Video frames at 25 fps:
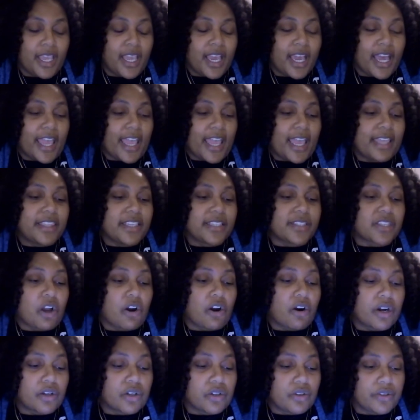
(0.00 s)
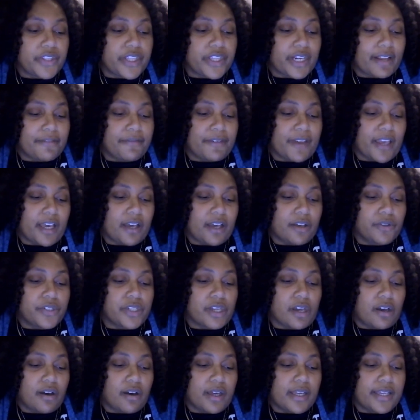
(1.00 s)
I had this article that I found
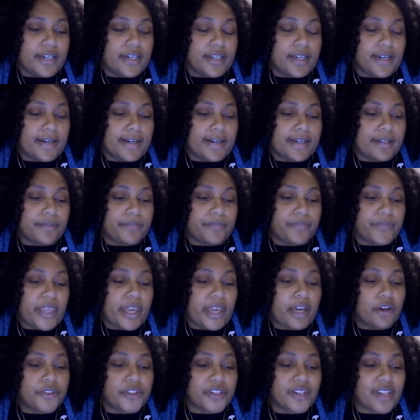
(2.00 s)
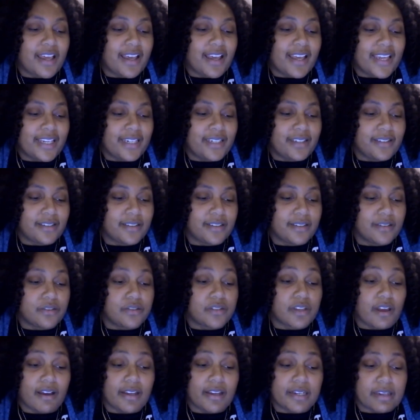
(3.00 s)
on
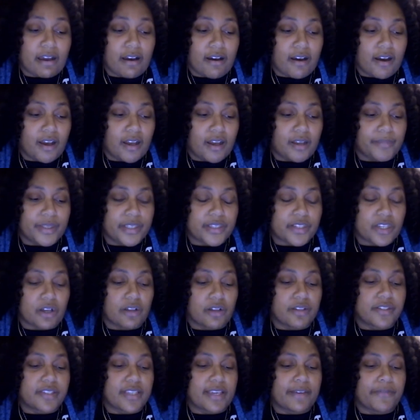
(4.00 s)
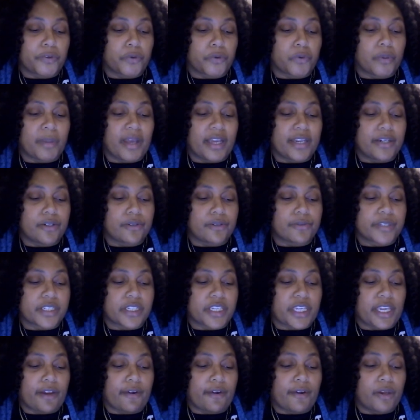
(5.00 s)
healthline.com. It's called 7 Reminders to
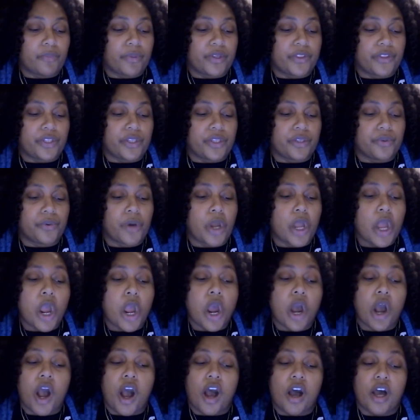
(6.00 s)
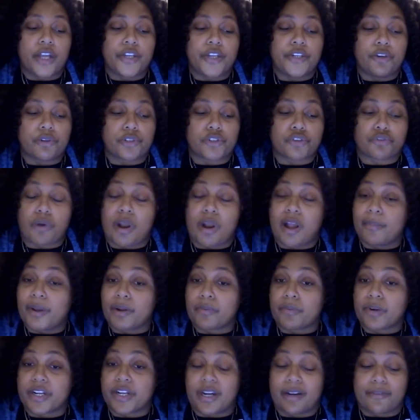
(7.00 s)
Carry With You on Your Trauma
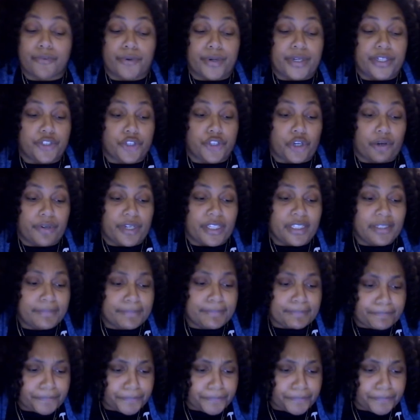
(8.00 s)
Recovery Journey.